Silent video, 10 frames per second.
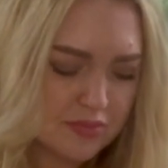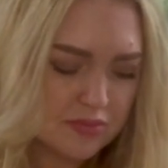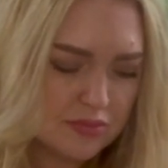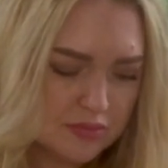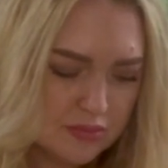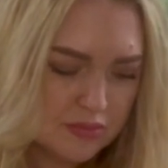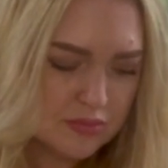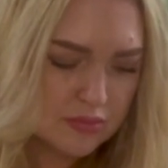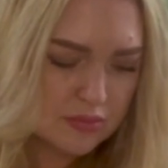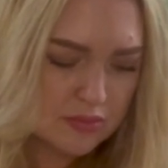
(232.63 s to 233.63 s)

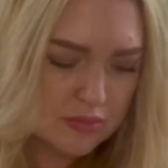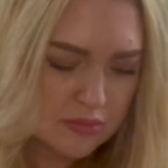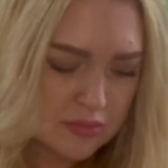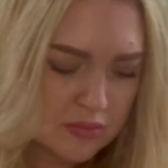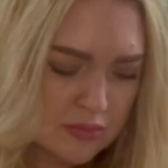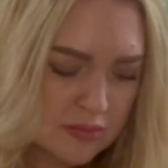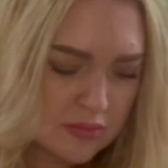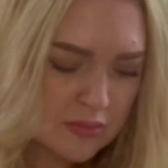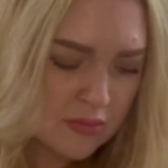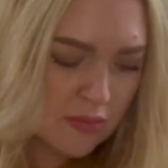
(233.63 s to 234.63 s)

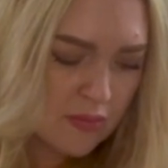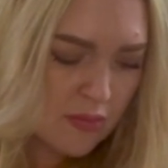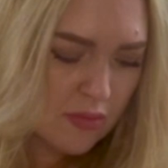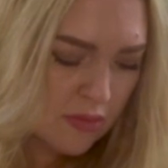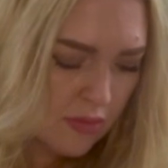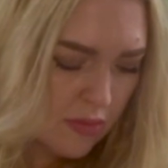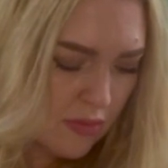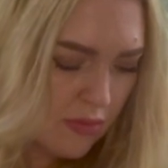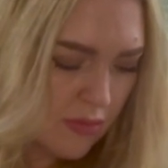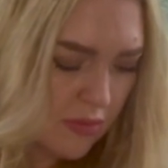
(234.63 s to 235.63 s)

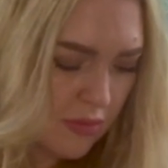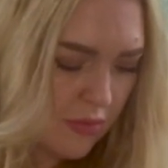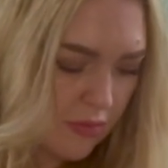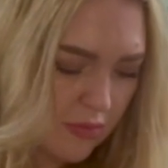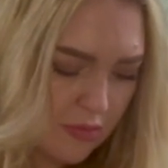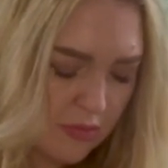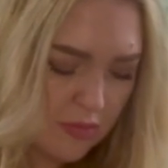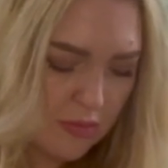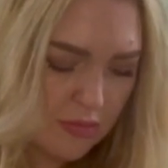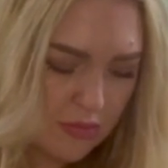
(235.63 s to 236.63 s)

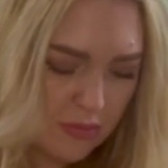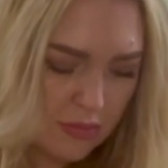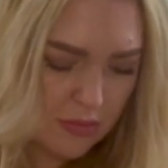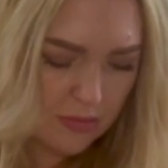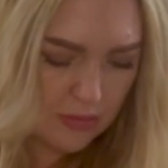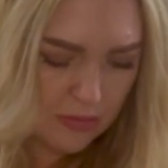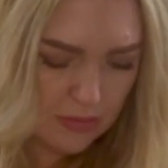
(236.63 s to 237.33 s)
No one is speaking in this clip.